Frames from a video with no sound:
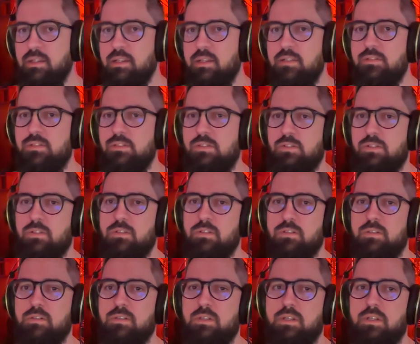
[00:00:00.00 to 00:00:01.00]

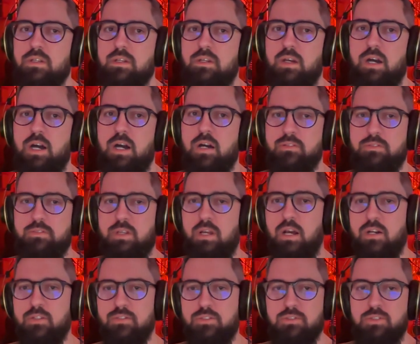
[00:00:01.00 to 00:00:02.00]
So how
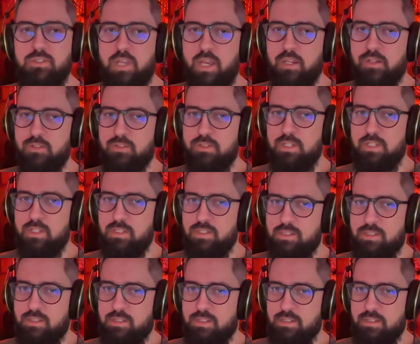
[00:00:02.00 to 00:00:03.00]
how to tackle this
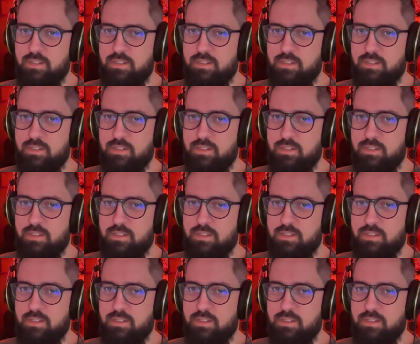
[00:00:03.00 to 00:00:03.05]
uh,